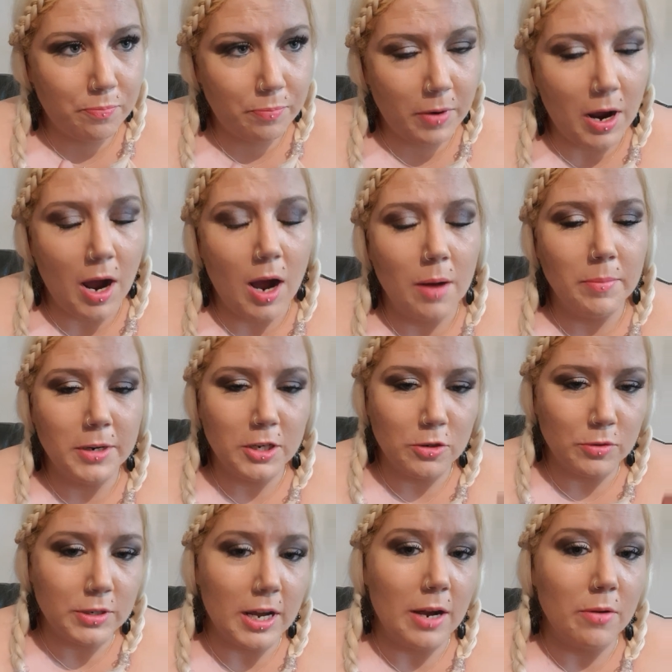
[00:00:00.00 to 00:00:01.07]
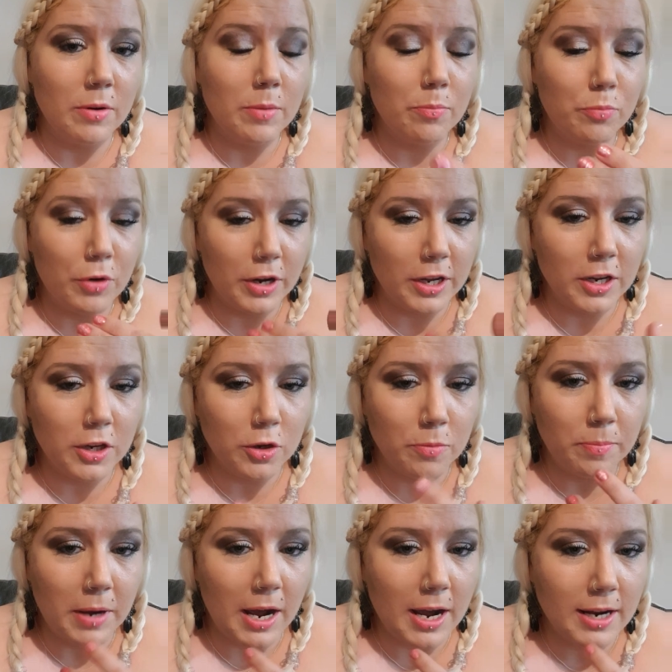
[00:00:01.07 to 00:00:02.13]
calming you down and bringing you
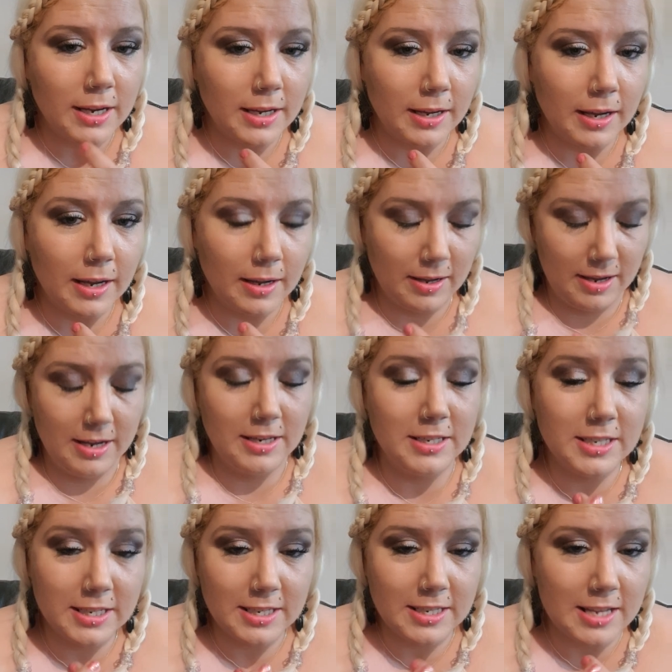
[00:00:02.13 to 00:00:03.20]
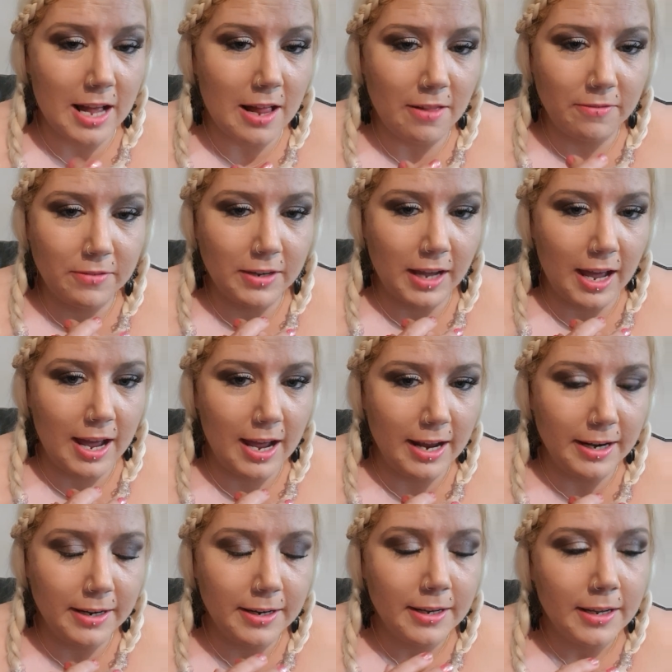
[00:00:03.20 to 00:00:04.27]
back into yourself
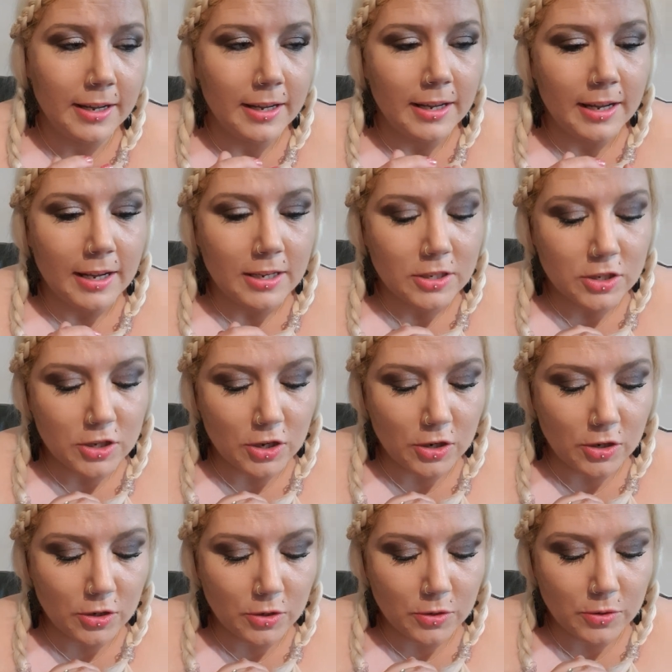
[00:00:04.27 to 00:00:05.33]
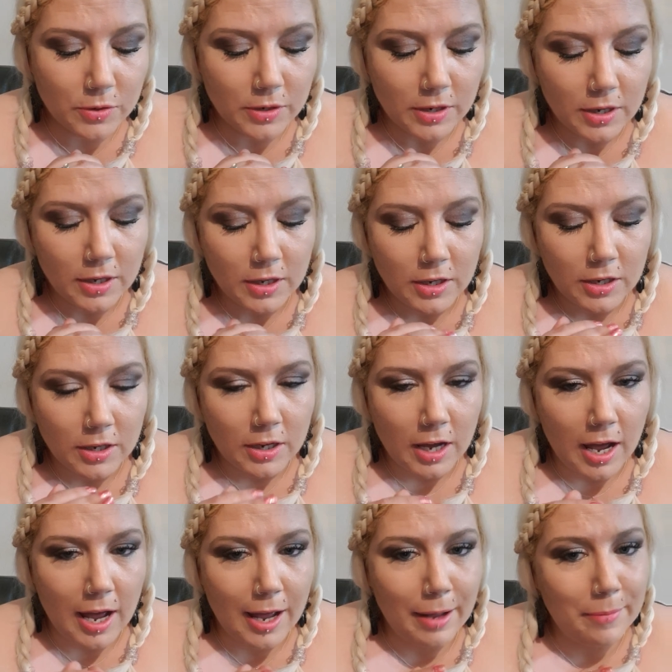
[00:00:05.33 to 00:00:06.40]
again. So
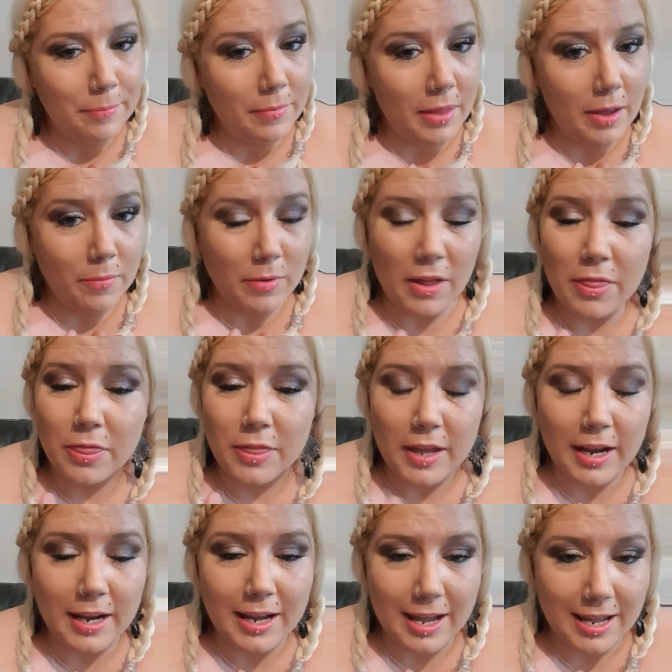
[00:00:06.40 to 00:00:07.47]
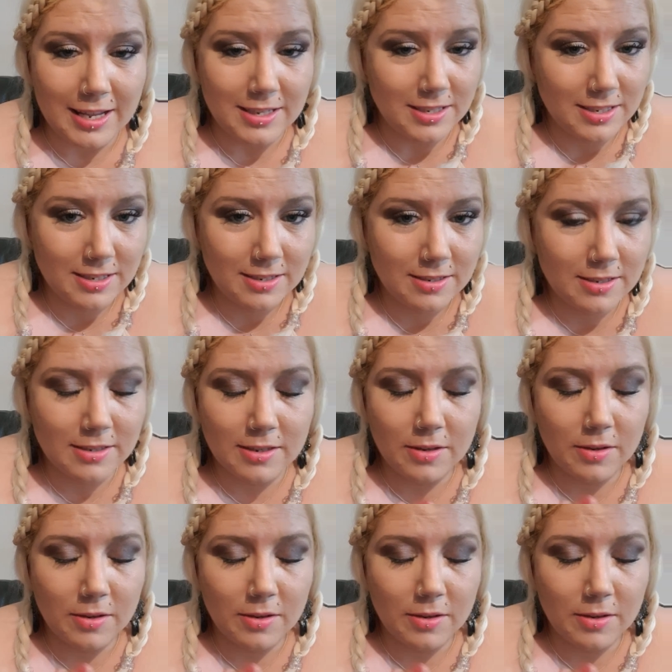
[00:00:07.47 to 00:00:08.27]
one thing is,